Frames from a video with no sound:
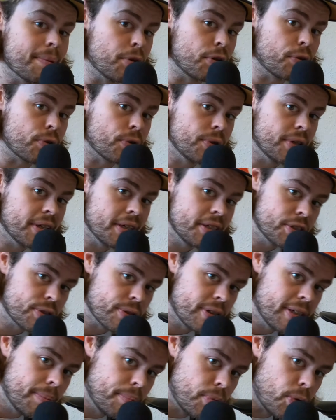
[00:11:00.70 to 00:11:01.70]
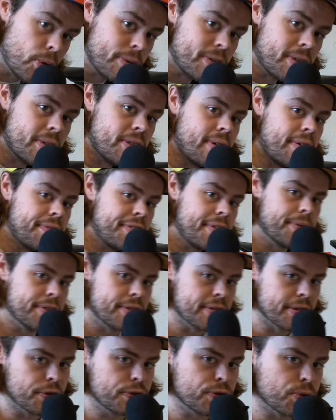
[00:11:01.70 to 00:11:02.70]
get me through the injury, but also to have
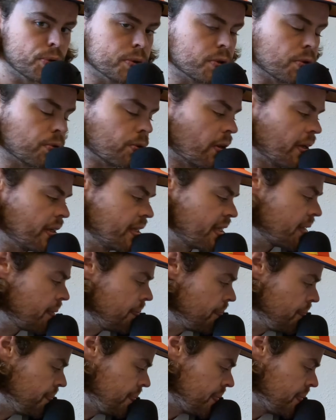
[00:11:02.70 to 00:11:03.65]
something to look forward to riding.